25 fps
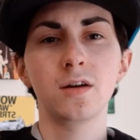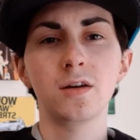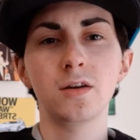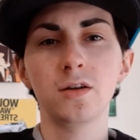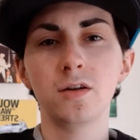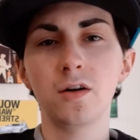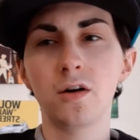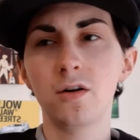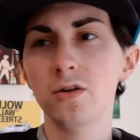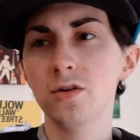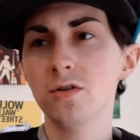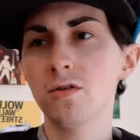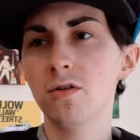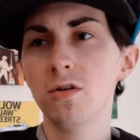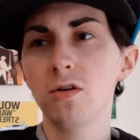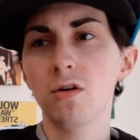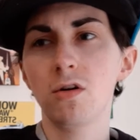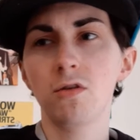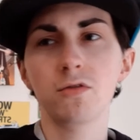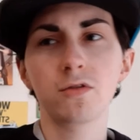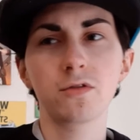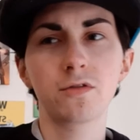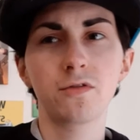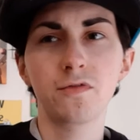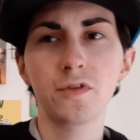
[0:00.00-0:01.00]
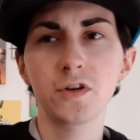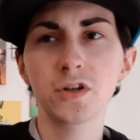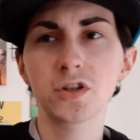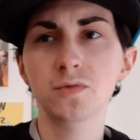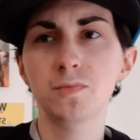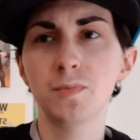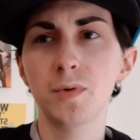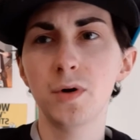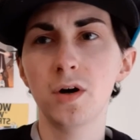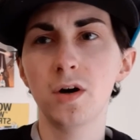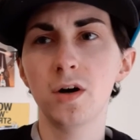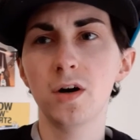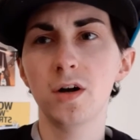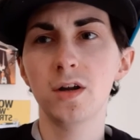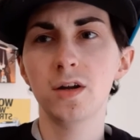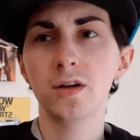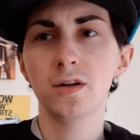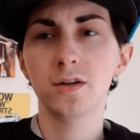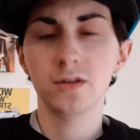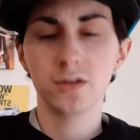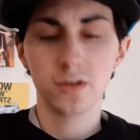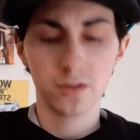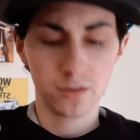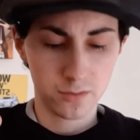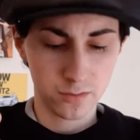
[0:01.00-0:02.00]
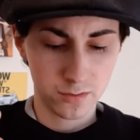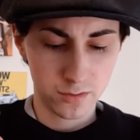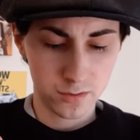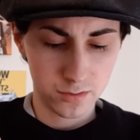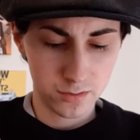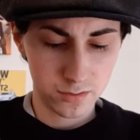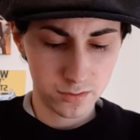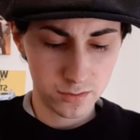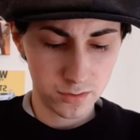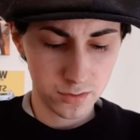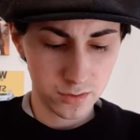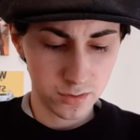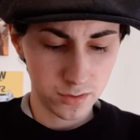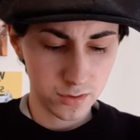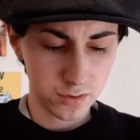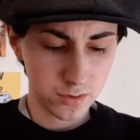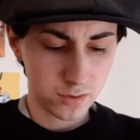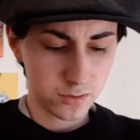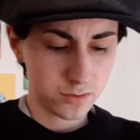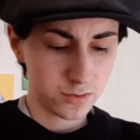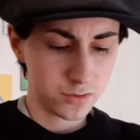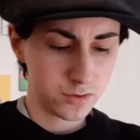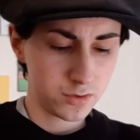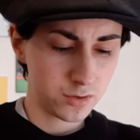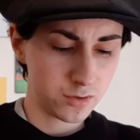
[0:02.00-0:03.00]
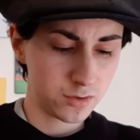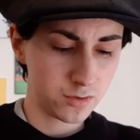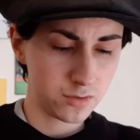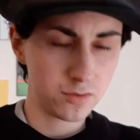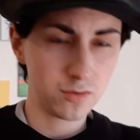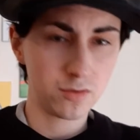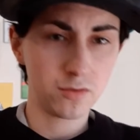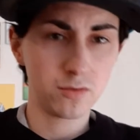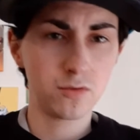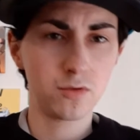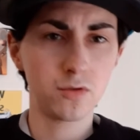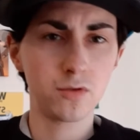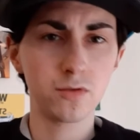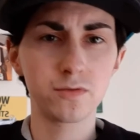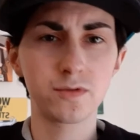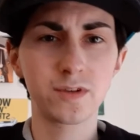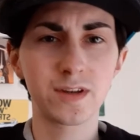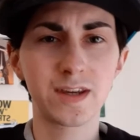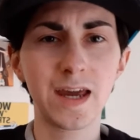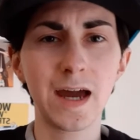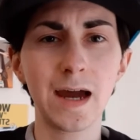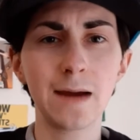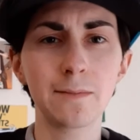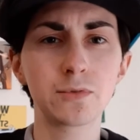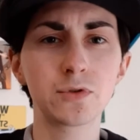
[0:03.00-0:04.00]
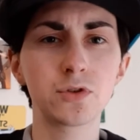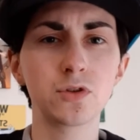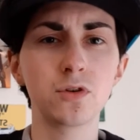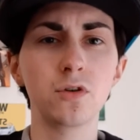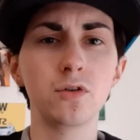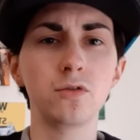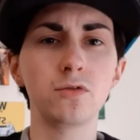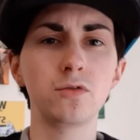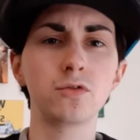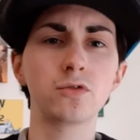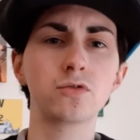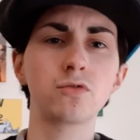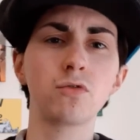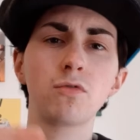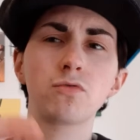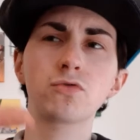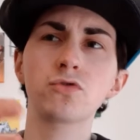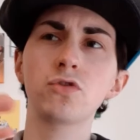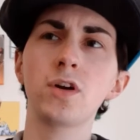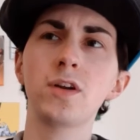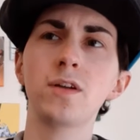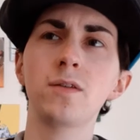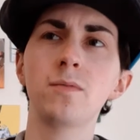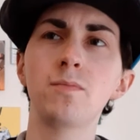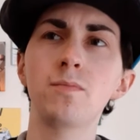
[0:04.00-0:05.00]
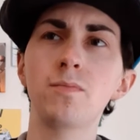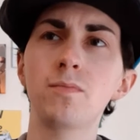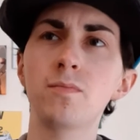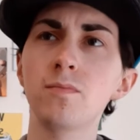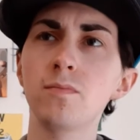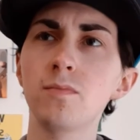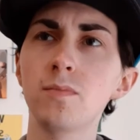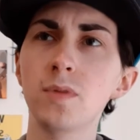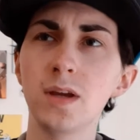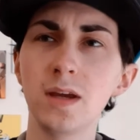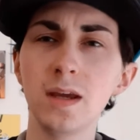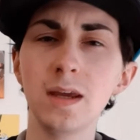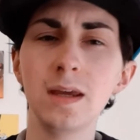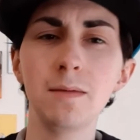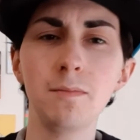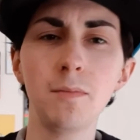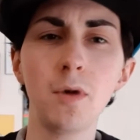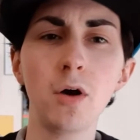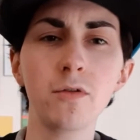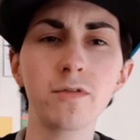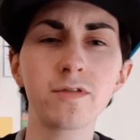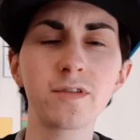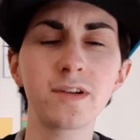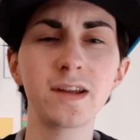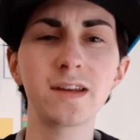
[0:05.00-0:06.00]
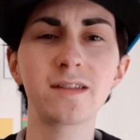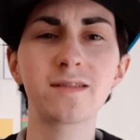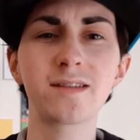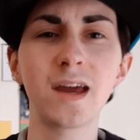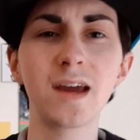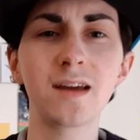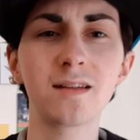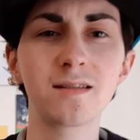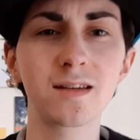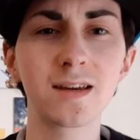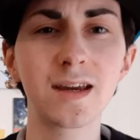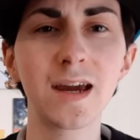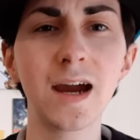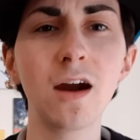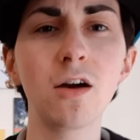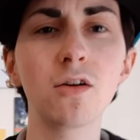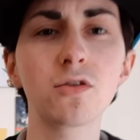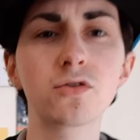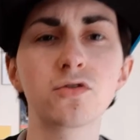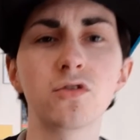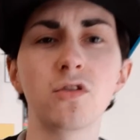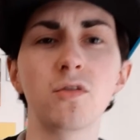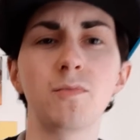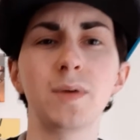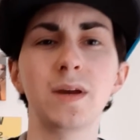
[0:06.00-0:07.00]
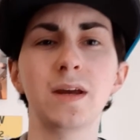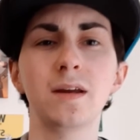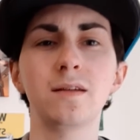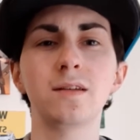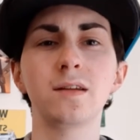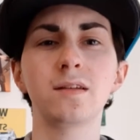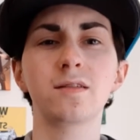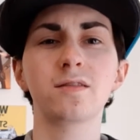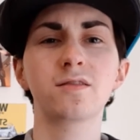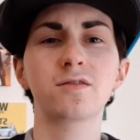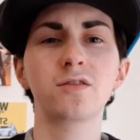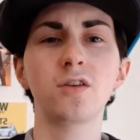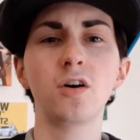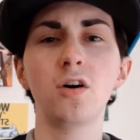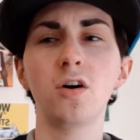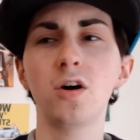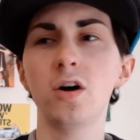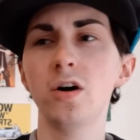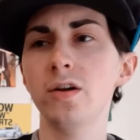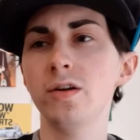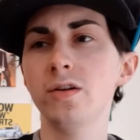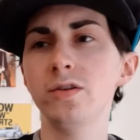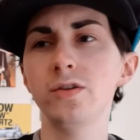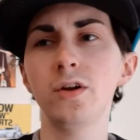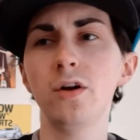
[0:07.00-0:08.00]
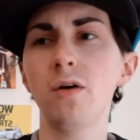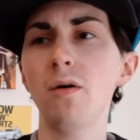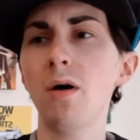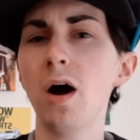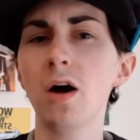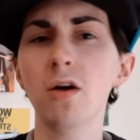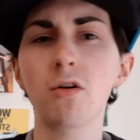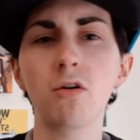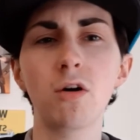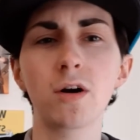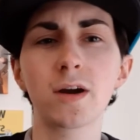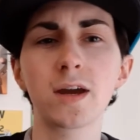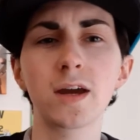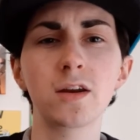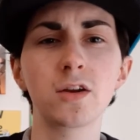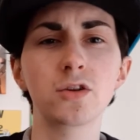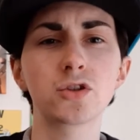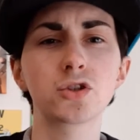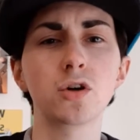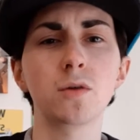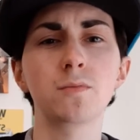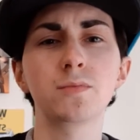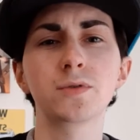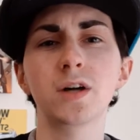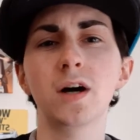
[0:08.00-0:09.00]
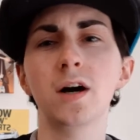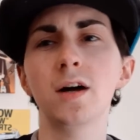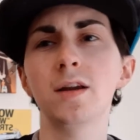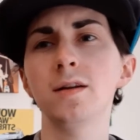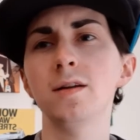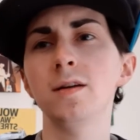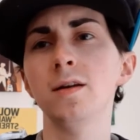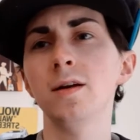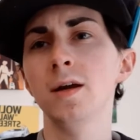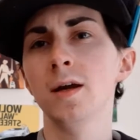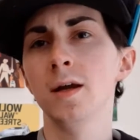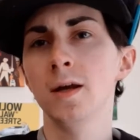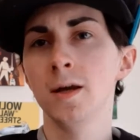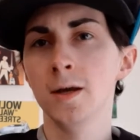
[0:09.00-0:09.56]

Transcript: You know, you've got Laurence Fishburne, who's the captain, who's sort of trying to... He mostly stays in character of being this stern, you know, I've got to get the job done.